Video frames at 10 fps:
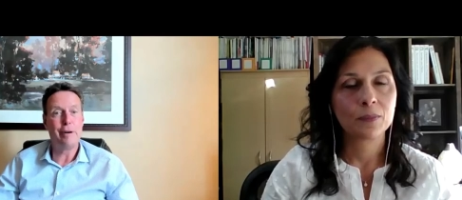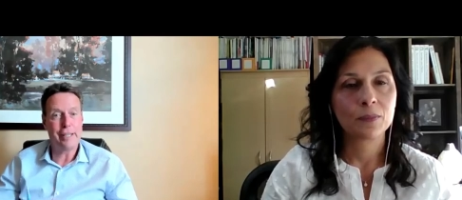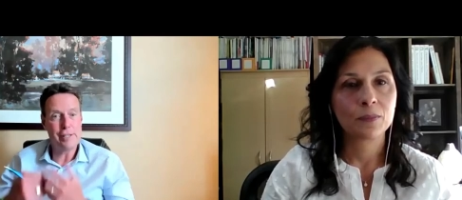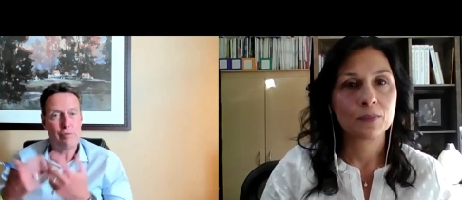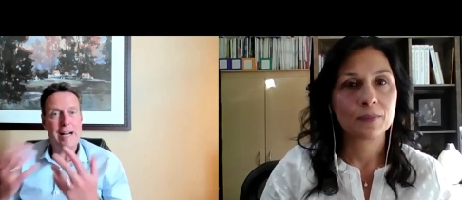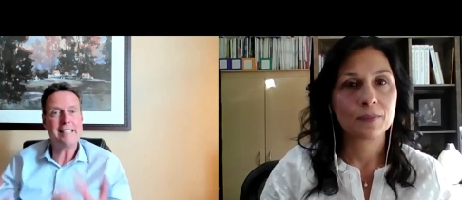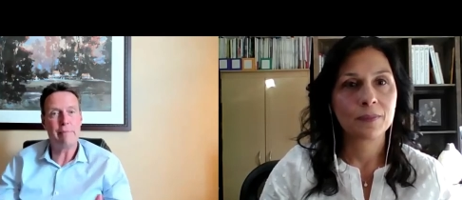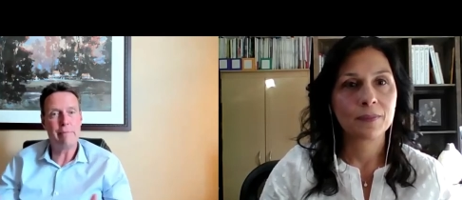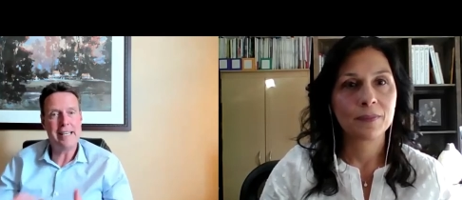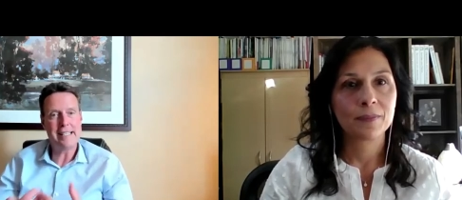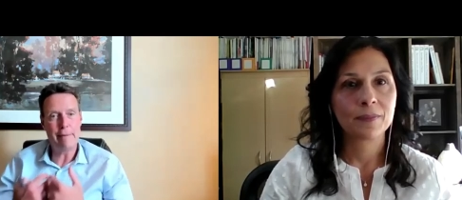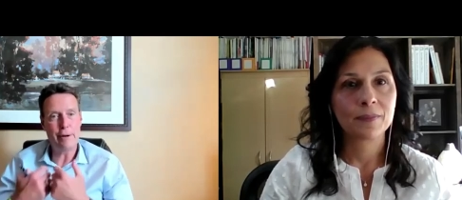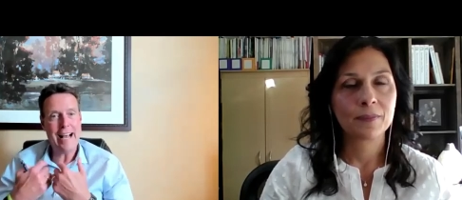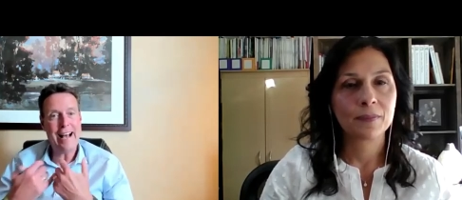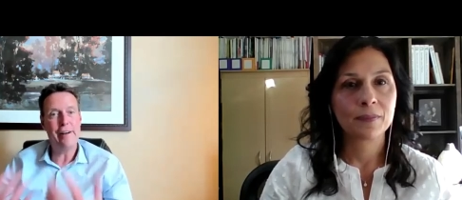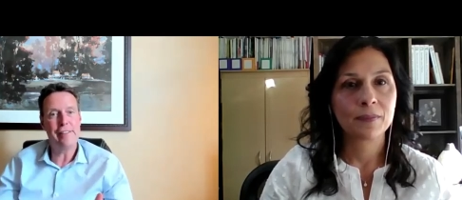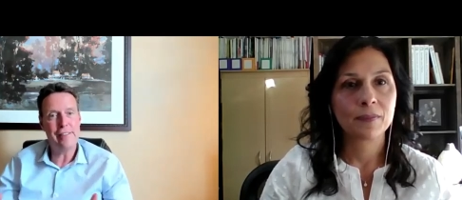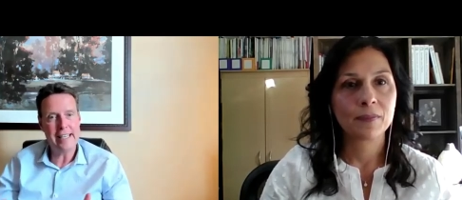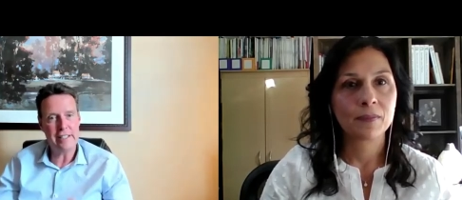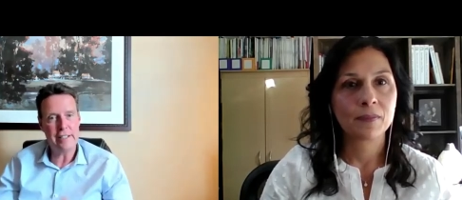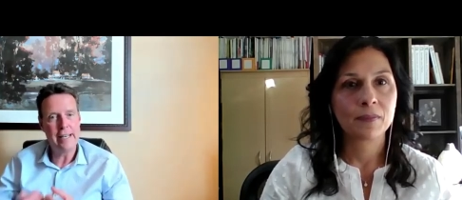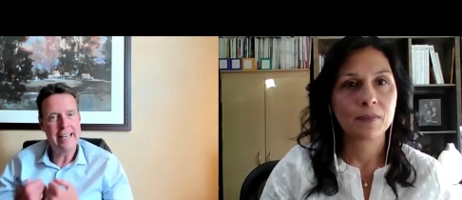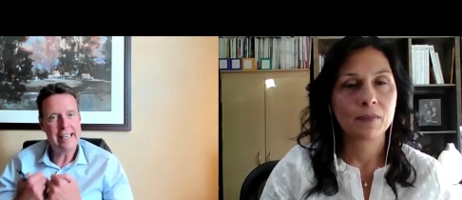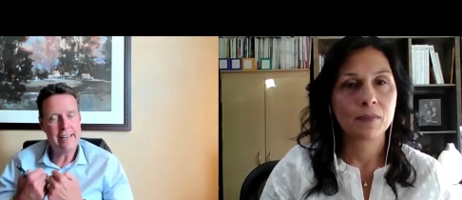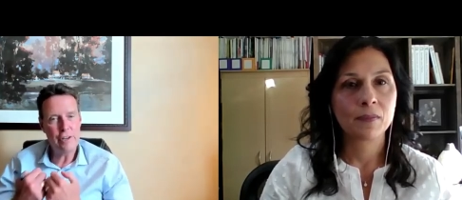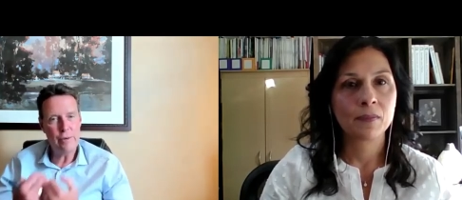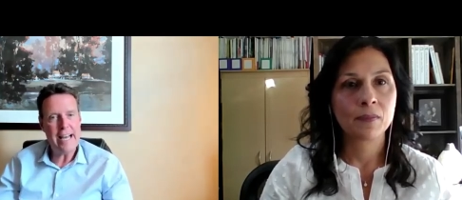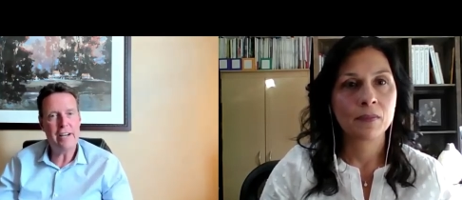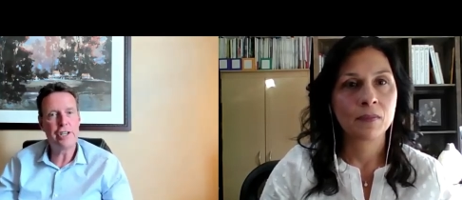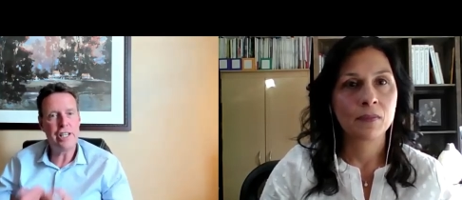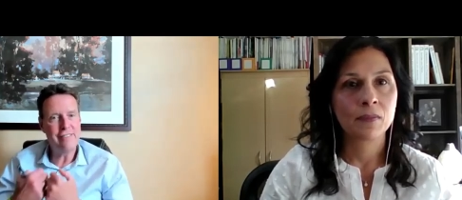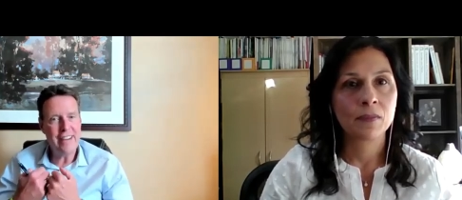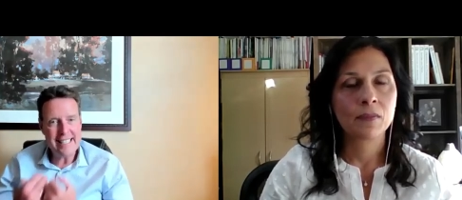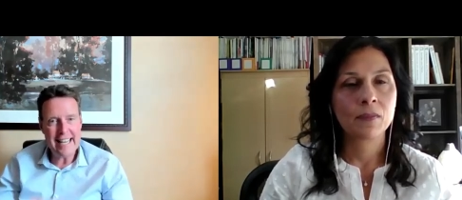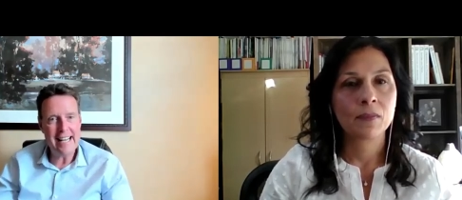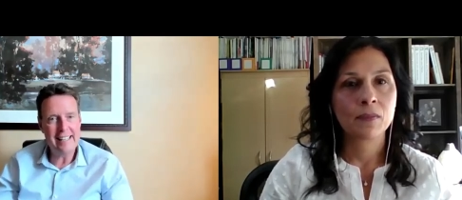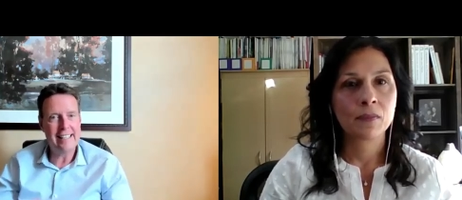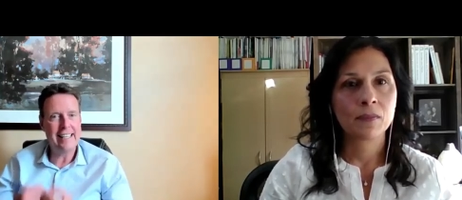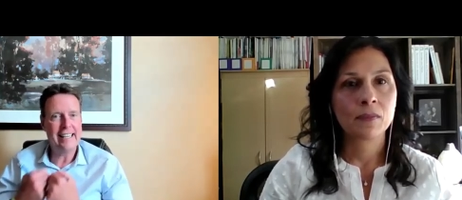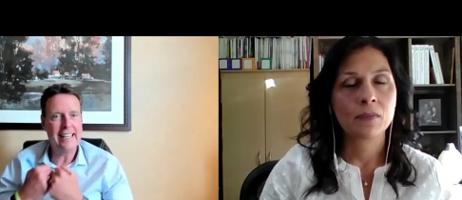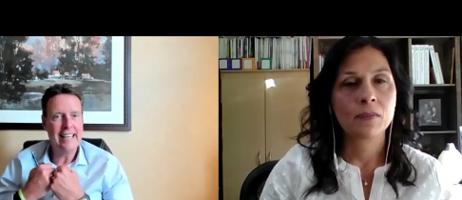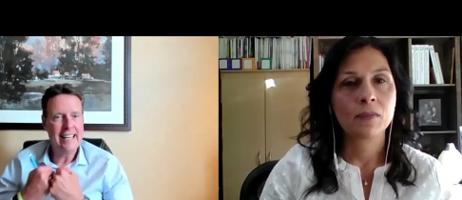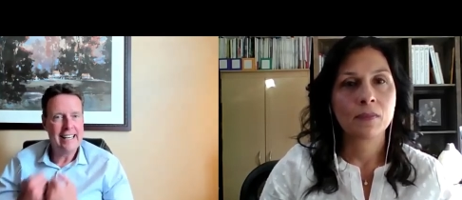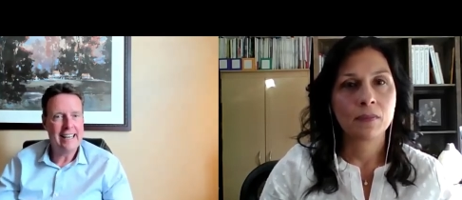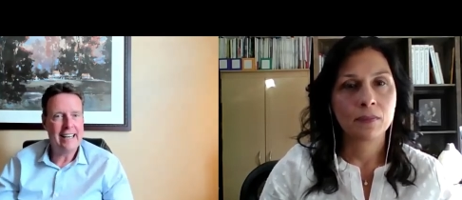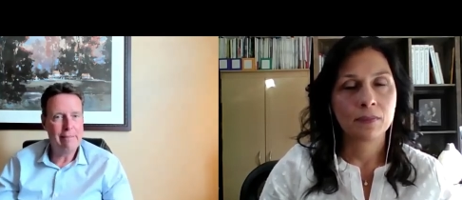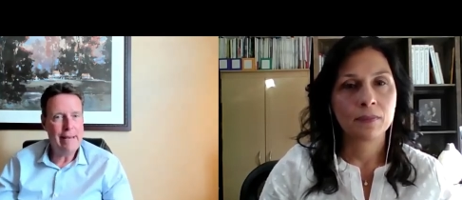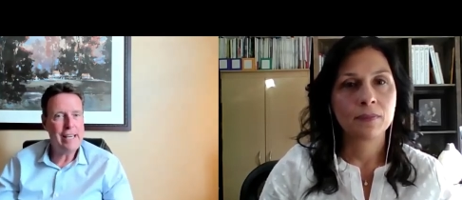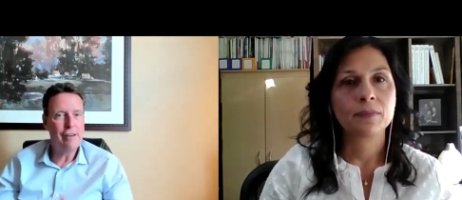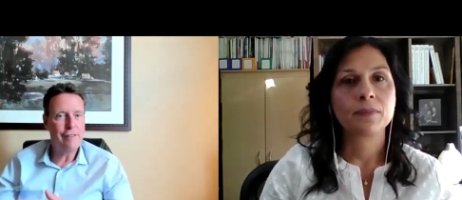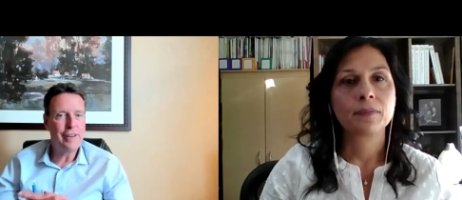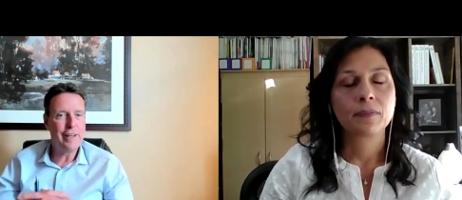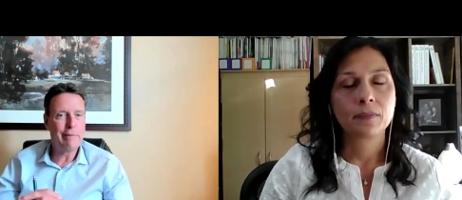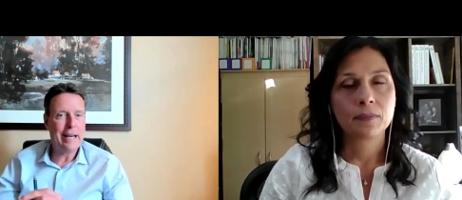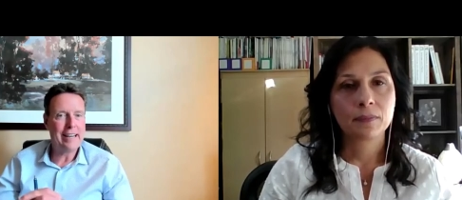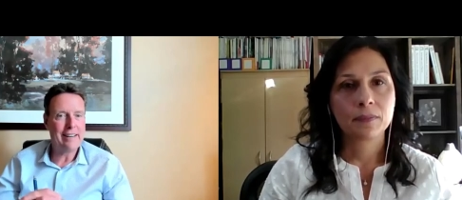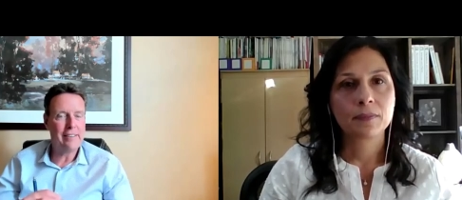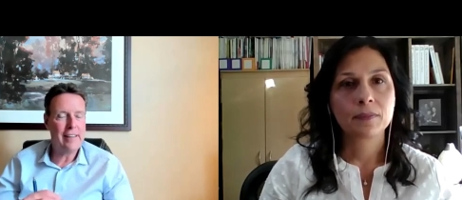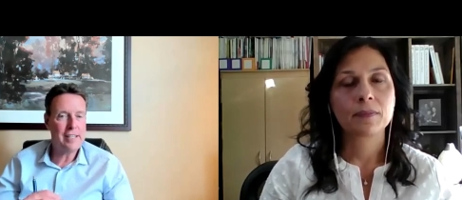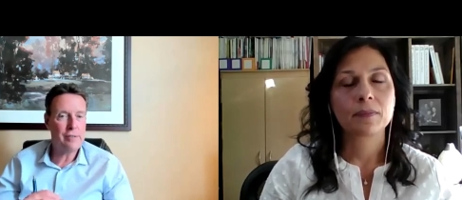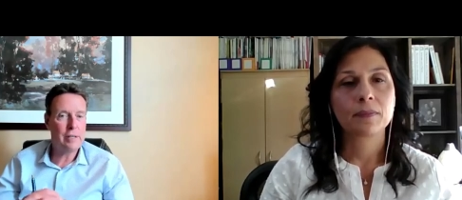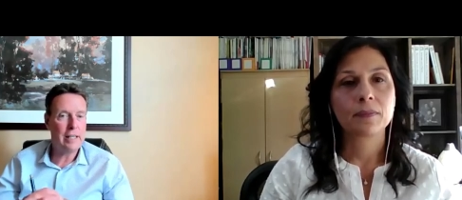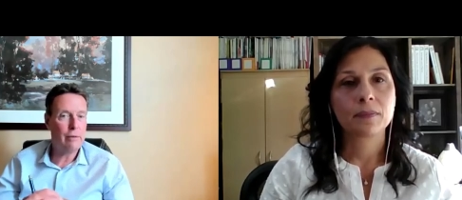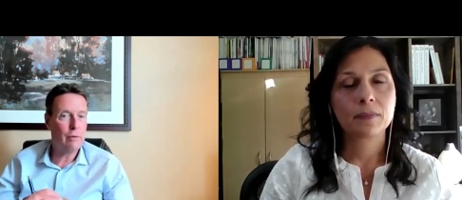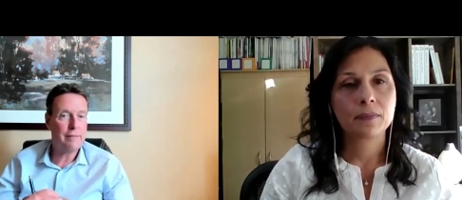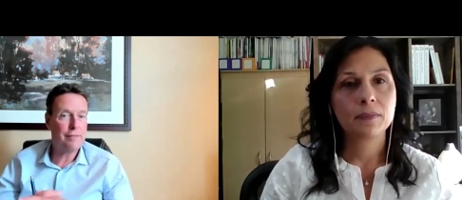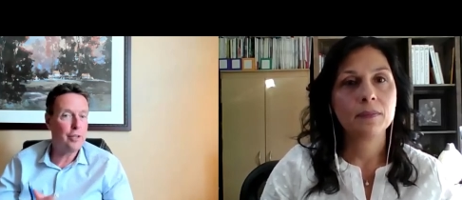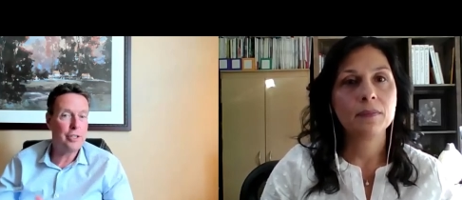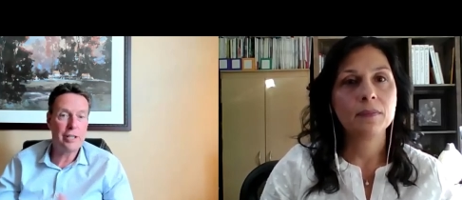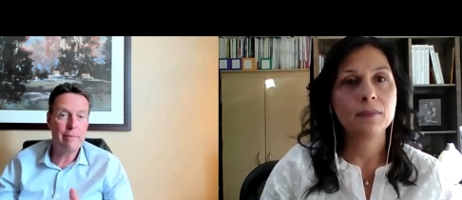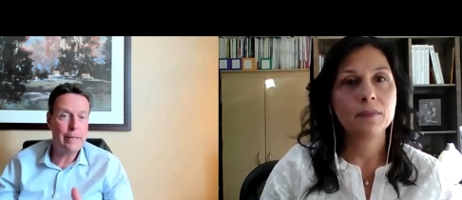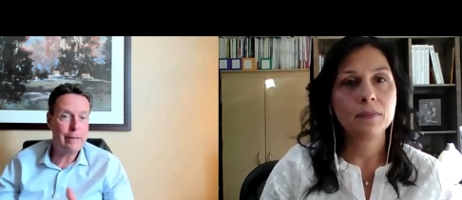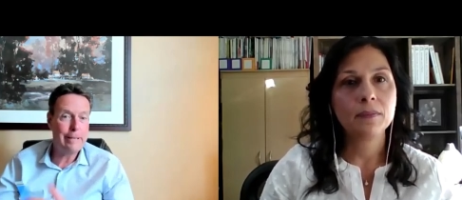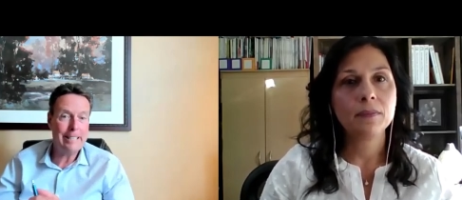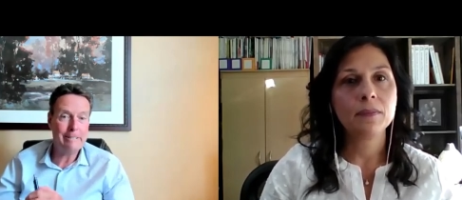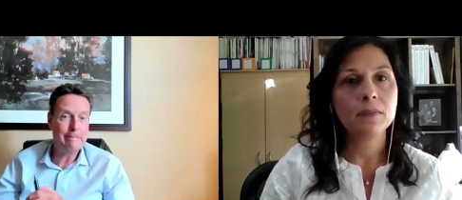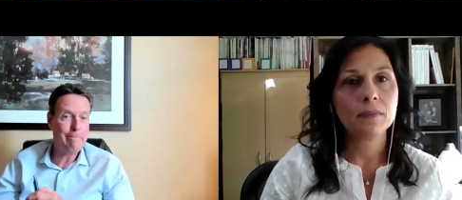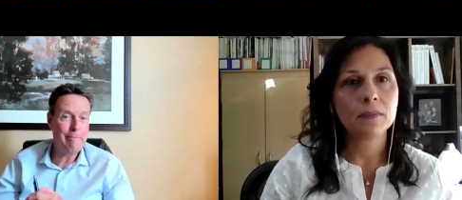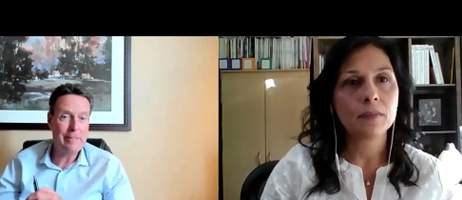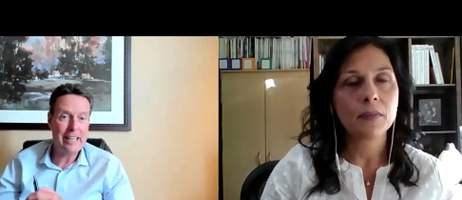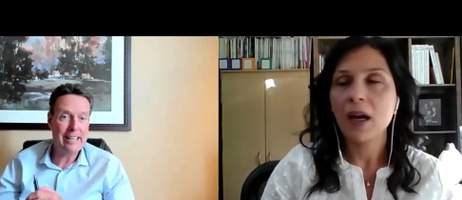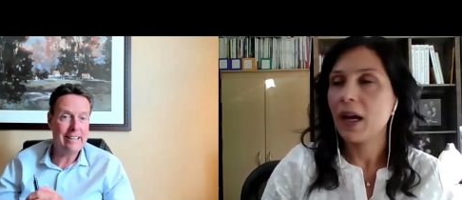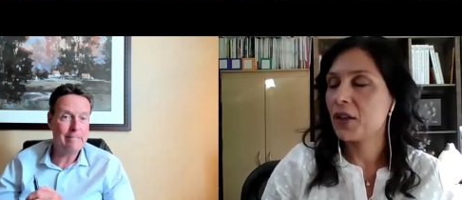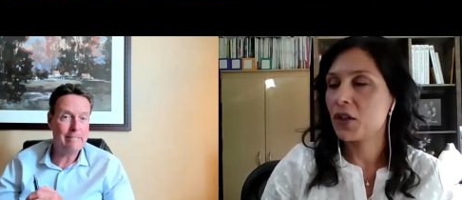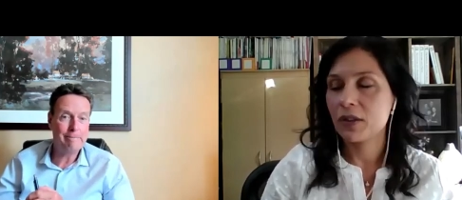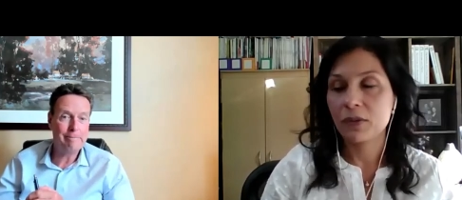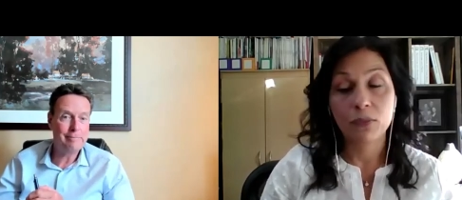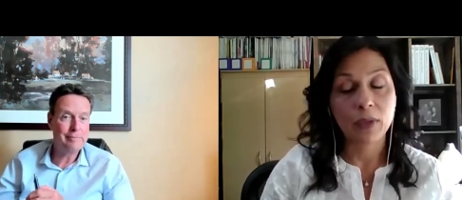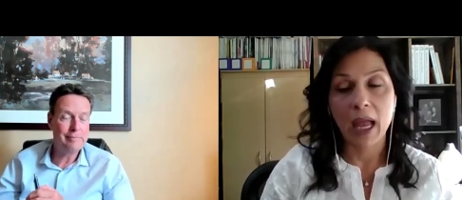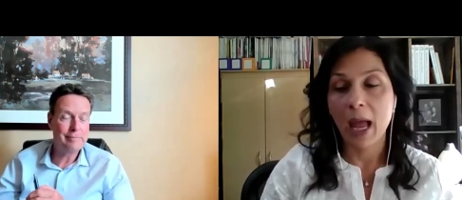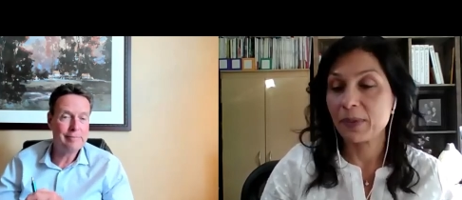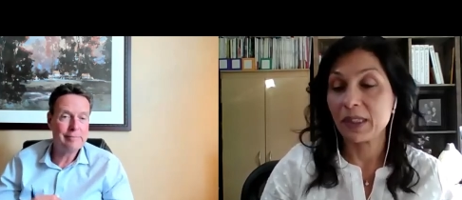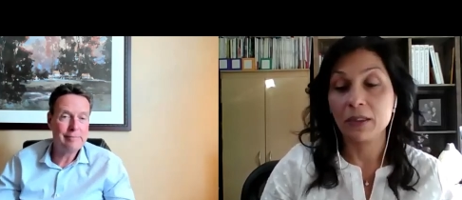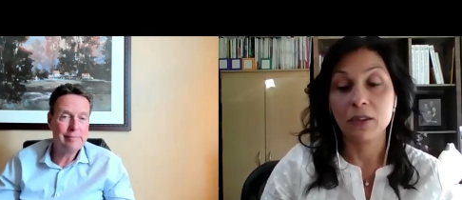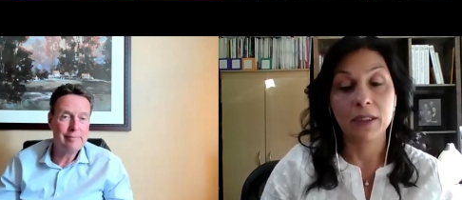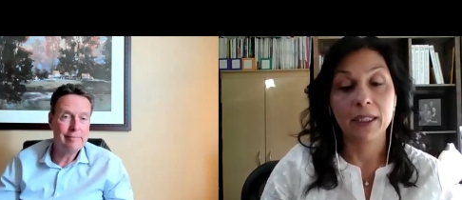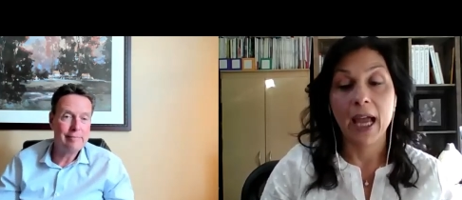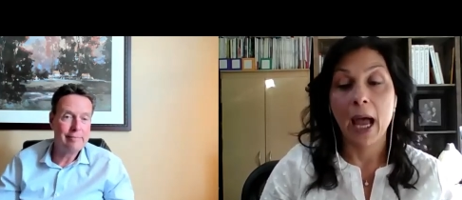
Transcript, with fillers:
Speaker 1: book is recipes about health like to give you energy vitality uh, make you feel better and that's really what food should be about you know
Speaker 2: absolutely